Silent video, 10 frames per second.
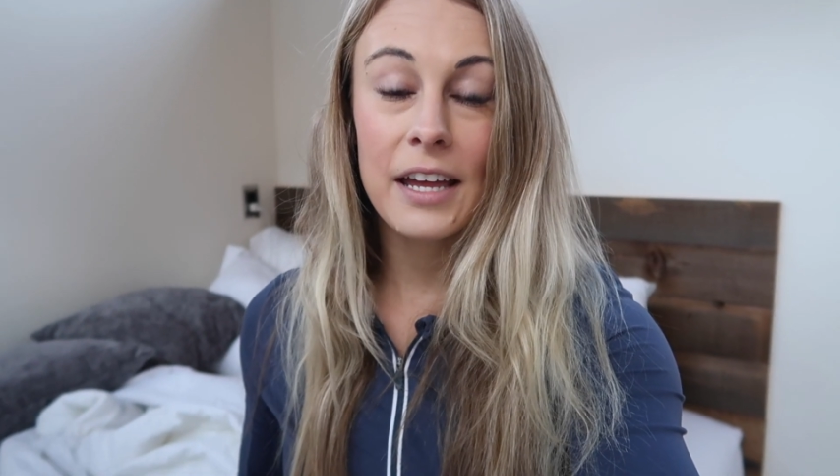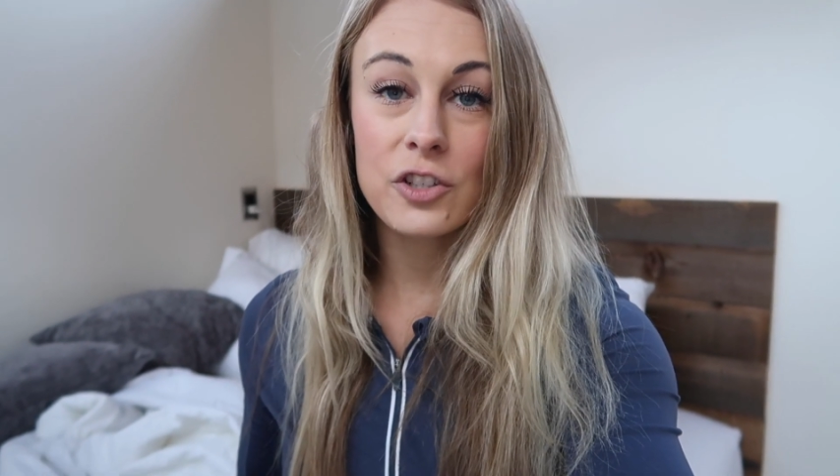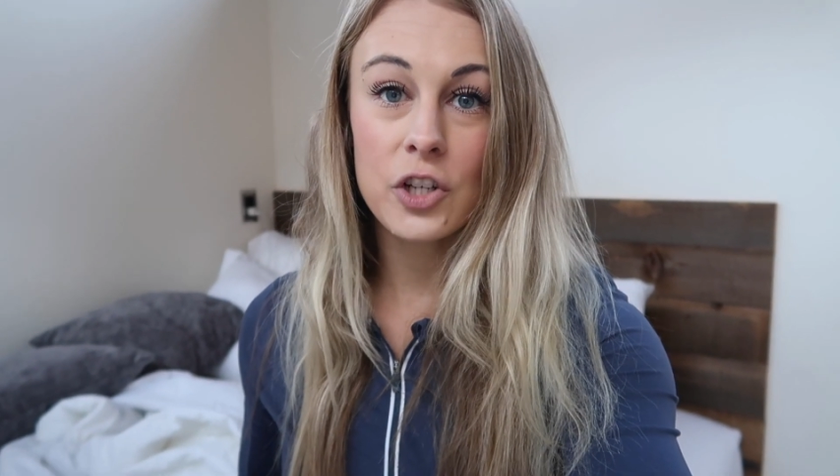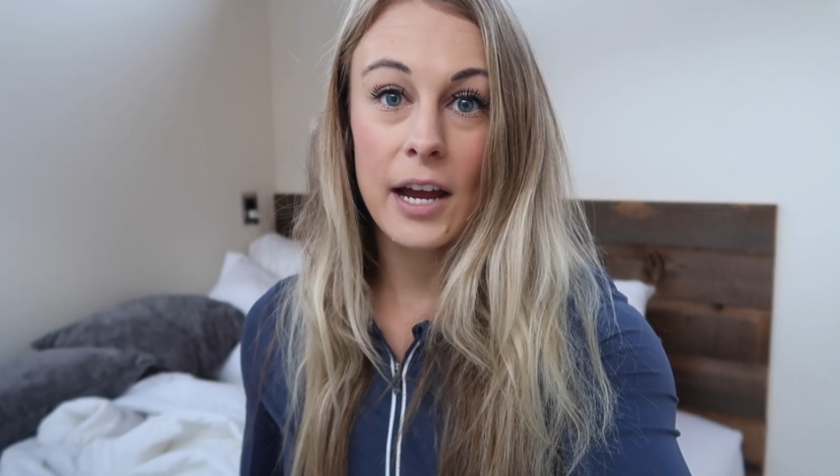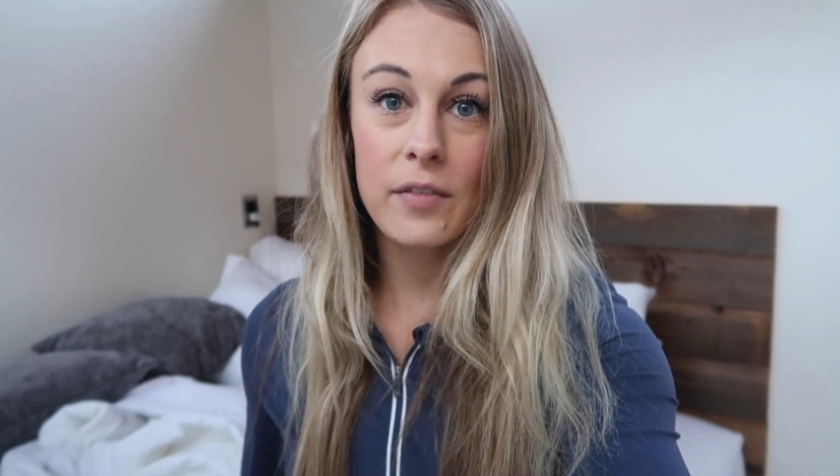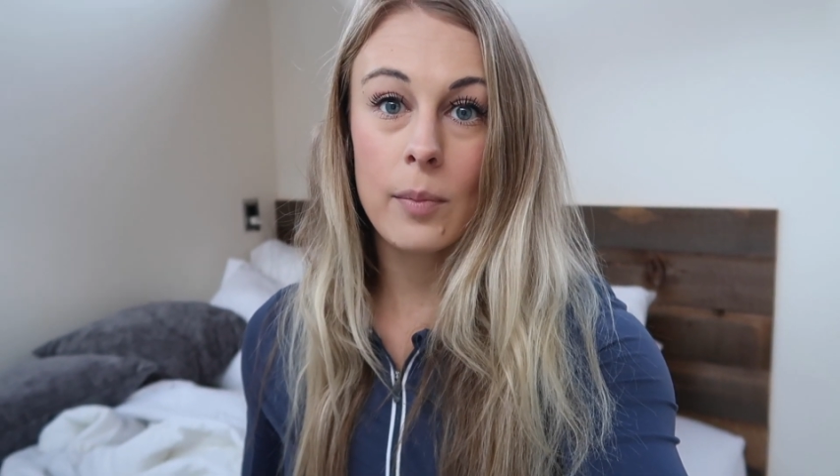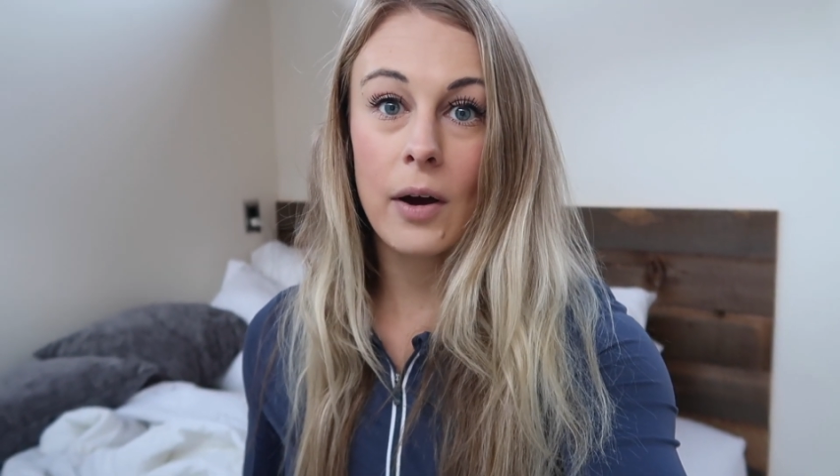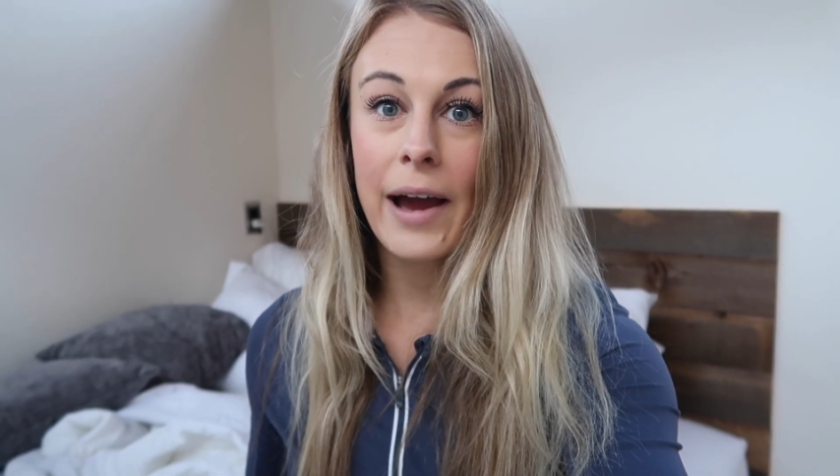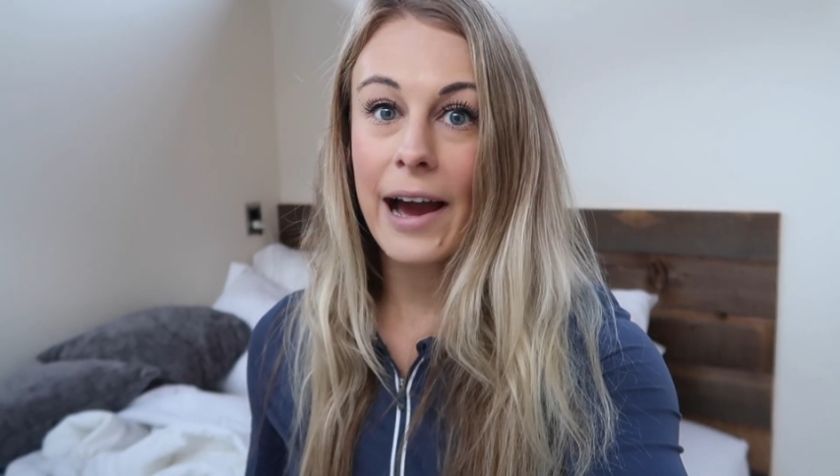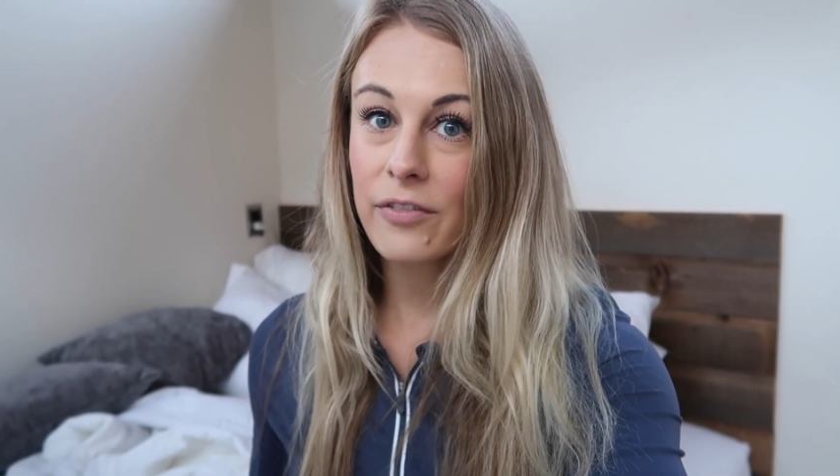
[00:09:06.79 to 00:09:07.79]
and drive
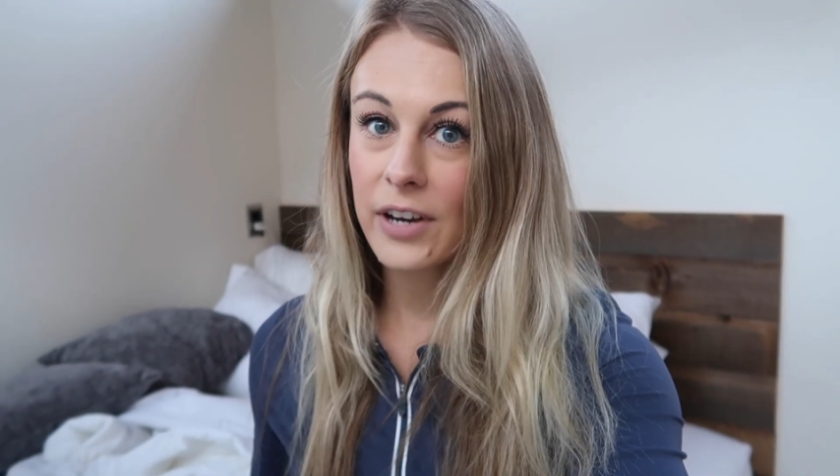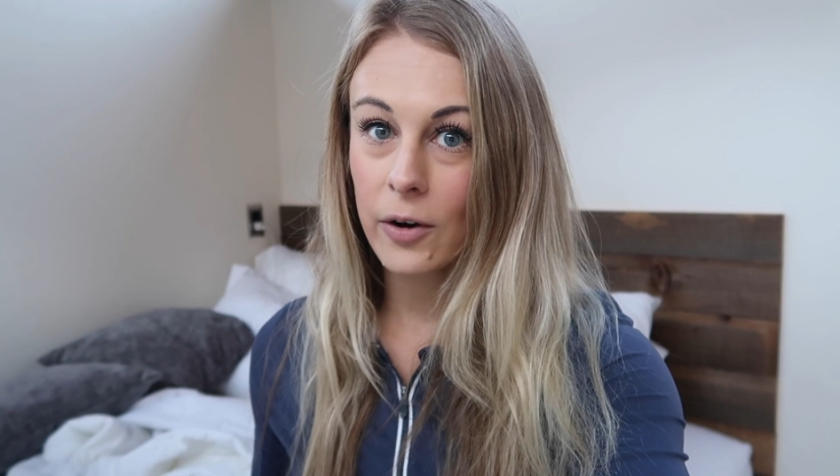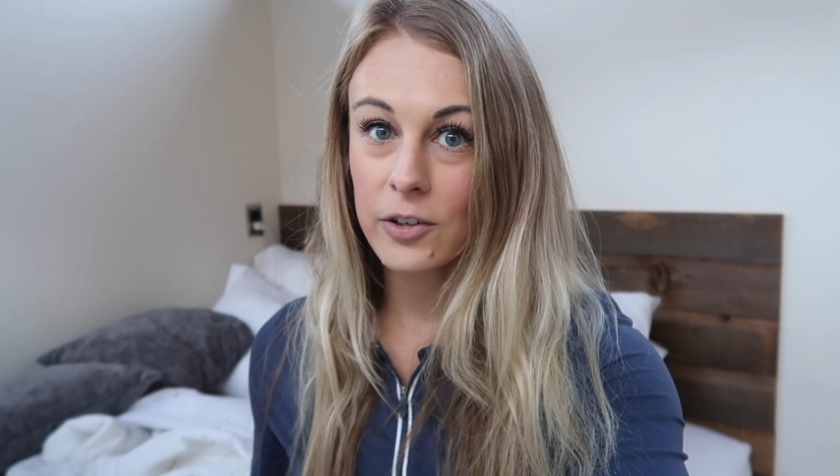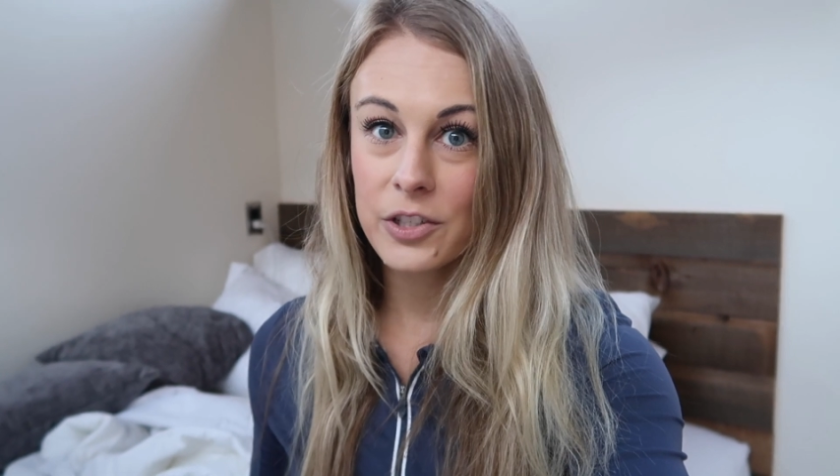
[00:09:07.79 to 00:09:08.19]
about half an hour